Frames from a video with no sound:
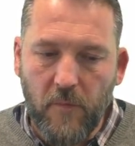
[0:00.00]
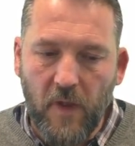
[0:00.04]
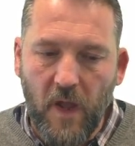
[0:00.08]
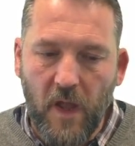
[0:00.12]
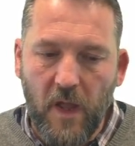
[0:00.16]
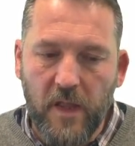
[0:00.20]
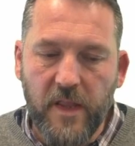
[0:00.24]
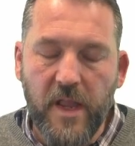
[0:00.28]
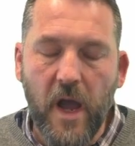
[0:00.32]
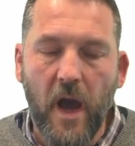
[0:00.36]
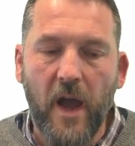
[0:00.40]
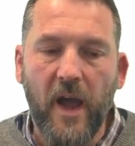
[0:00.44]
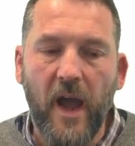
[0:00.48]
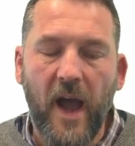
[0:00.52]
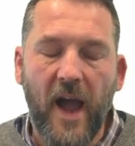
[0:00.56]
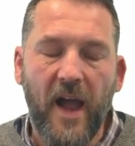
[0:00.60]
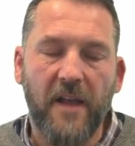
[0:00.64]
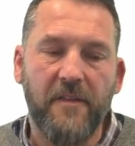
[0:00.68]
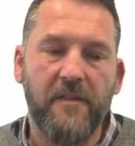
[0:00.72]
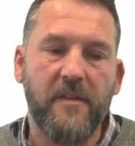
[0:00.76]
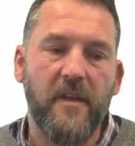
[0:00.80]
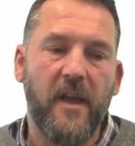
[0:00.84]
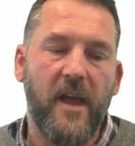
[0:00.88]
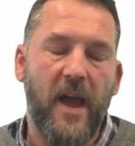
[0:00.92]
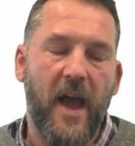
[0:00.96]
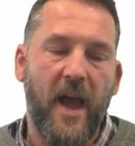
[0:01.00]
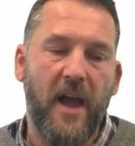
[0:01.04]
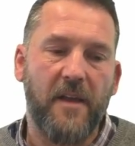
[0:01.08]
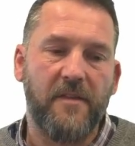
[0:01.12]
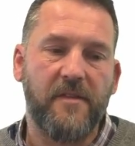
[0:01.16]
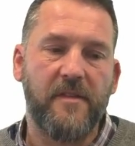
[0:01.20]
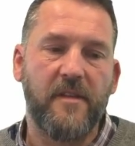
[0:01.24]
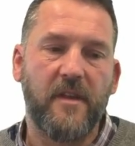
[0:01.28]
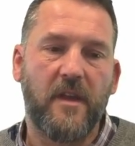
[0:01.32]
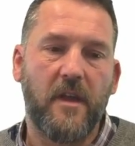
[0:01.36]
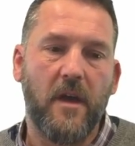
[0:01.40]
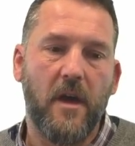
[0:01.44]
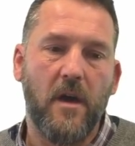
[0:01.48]
No, it has
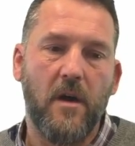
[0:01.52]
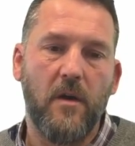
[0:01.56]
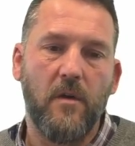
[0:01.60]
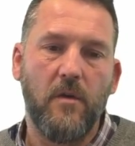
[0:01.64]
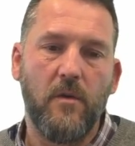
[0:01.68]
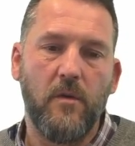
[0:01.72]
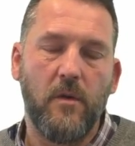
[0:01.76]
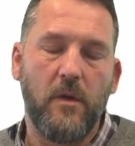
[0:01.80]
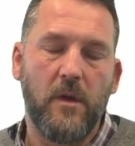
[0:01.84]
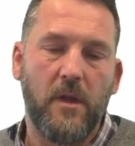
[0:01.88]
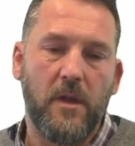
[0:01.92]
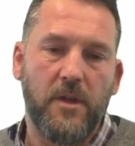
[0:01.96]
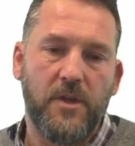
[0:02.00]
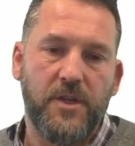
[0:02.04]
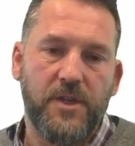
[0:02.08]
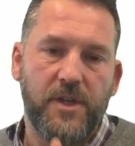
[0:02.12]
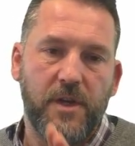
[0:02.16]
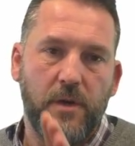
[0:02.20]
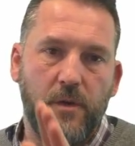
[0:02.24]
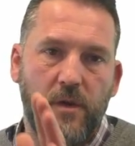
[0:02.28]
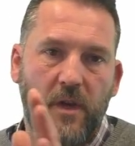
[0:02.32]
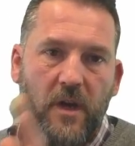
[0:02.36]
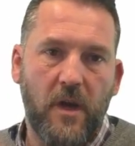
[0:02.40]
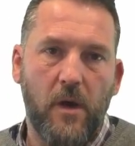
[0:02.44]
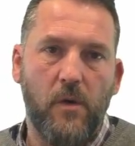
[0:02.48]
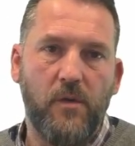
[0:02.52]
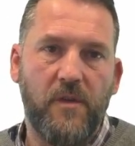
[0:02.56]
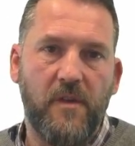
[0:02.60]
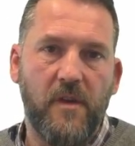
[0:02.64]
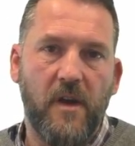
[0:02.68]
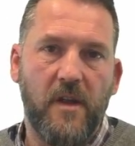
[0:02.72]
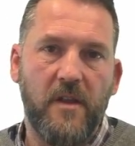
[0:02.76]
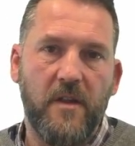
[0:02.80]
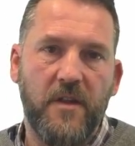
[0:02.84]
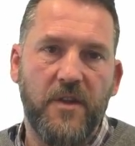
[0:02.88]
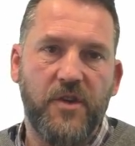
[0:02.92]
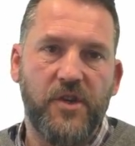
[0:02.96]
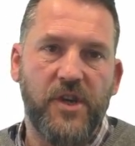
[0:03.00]
to go to the cold
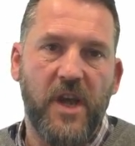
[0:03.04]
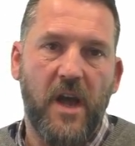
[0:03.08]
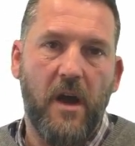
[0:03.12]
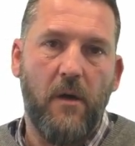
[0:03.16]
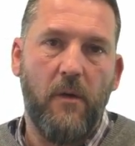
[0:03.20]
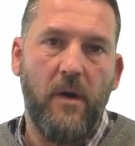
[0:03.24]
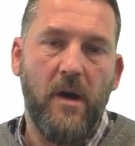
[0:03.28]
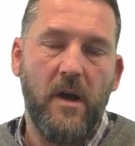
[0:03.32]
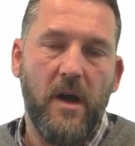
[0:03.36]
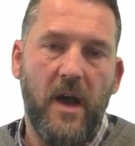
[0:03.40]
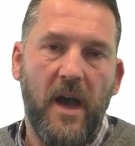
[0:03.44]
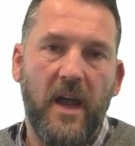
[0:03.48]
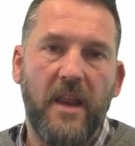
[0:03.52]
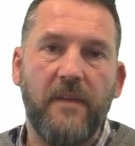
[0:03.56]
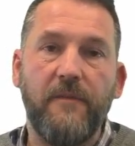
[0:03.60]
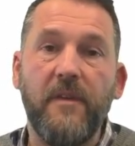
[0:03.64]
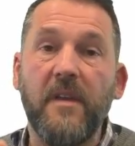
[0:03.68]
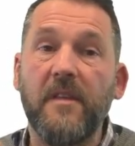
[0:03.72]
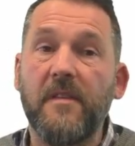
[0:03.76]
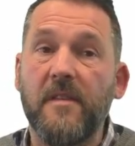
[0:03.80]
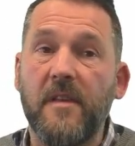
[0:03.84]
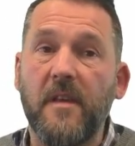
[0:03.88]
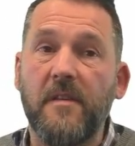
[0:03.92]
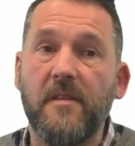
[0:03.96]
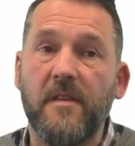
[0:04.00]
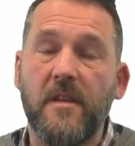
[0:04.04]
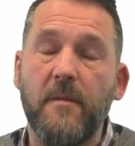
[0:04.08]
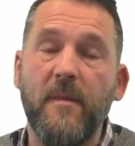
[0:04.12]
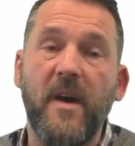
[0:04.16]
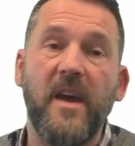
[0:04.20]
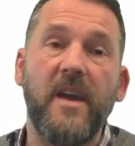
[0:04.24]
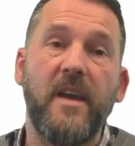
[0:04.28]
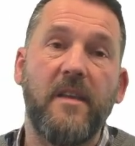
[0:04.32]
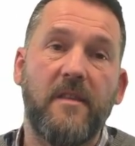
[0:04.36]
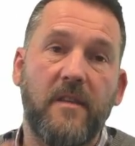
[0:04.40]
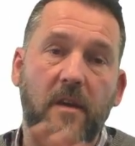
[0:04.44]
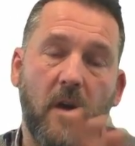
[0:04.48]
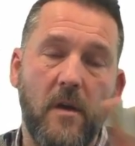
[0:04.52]
side of the shower, and if it's system A,
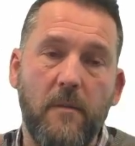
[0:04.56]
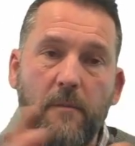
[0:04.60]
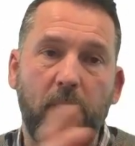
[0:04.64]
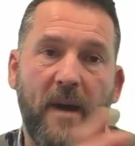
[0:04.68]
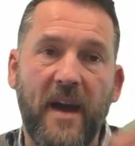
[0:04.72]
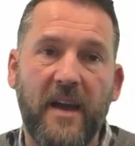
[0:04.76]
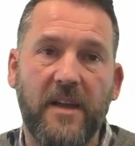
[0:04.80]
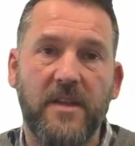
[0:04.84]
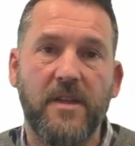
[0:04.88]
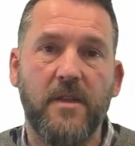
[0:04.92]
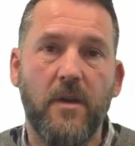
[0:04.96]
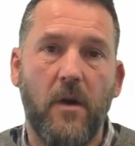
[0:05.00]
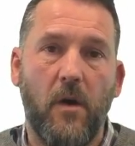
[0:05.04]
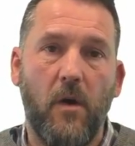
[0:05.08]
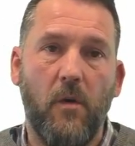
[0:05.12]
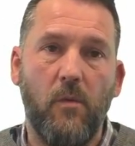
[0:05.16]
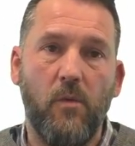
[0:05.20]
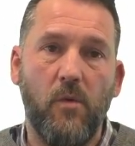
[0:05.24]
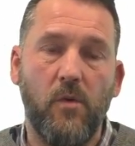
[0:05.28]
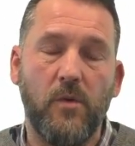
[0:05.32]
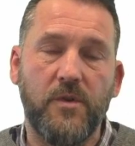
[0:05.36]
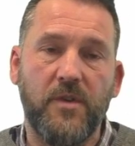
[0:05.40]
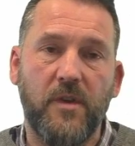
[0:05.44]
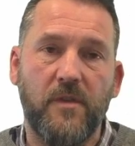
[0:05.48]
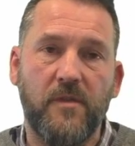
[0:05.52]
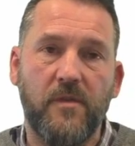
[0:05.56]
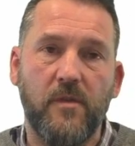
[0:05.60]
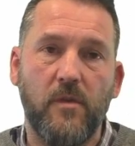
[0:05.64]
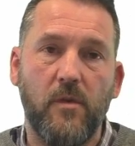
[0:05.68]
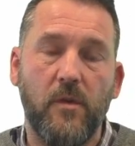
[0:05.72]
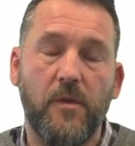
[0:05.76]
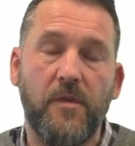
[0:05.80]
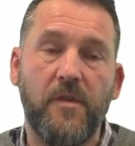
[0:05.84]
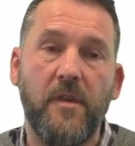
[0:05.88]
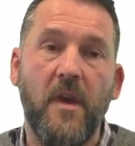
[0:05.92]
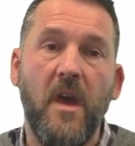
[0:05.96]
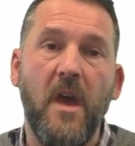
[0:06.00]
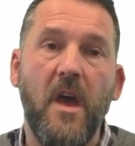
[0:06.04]
it's going back to the hot water
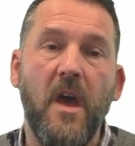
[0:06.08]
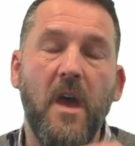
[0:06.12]
source.